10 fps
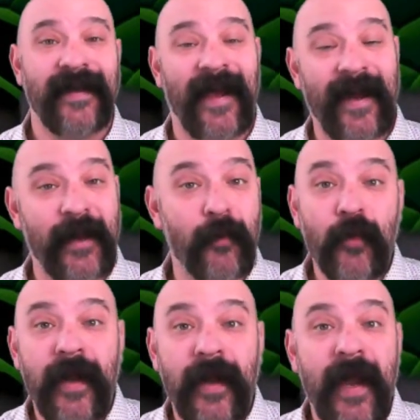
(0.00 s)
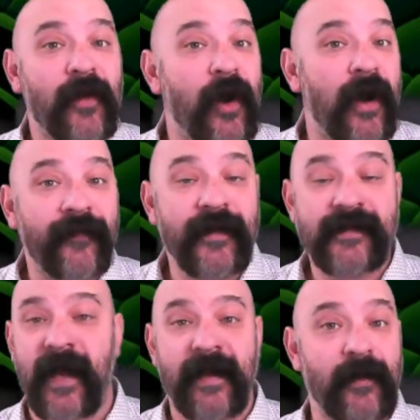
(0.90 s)
and he will gain the
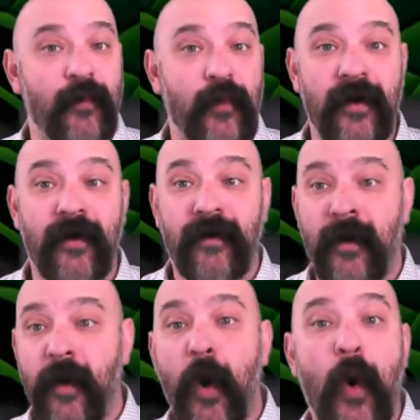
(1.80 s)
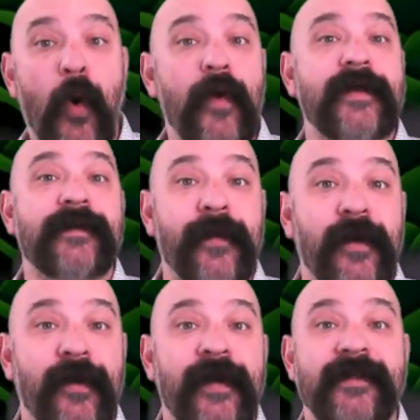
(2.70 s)
confidence and he will hone his
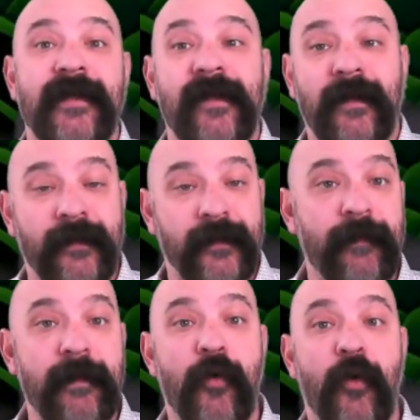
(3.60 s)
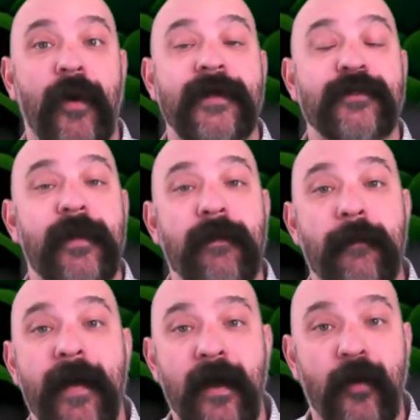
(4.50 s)
abilities a little bit more. He's going to become
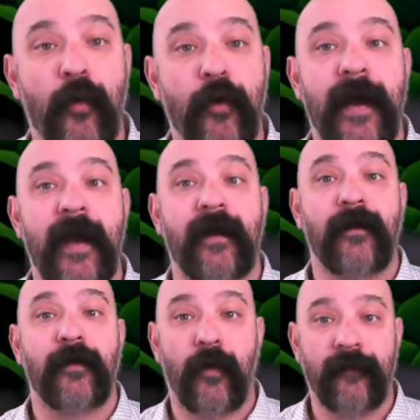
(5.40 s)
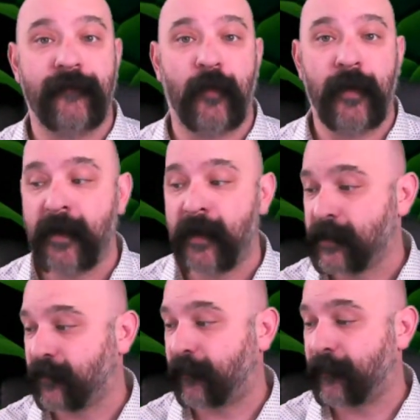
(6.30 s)
a better quarterback going forward.
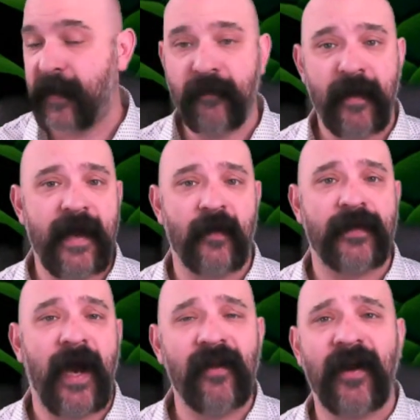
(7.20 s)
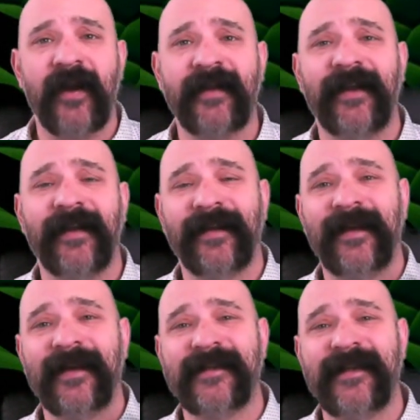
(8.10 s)
So for me right now, Tyler Huntley
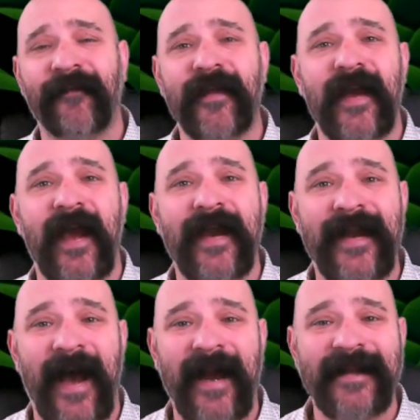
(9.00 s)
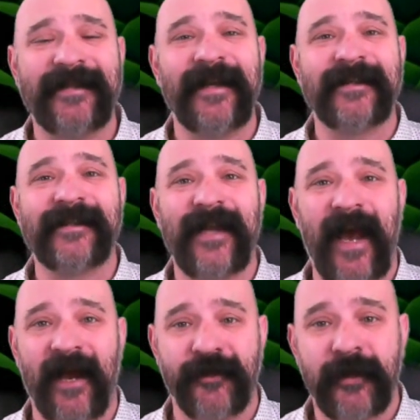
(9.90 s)
is definitely a dynasty
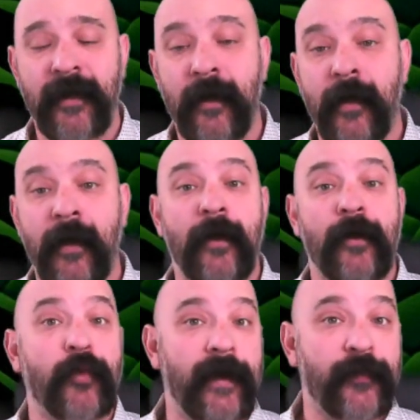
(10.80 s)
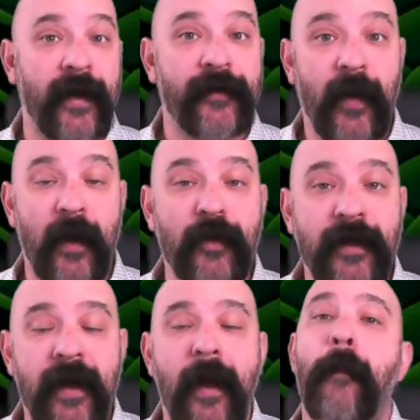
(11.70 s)
stash. 2022 outlook,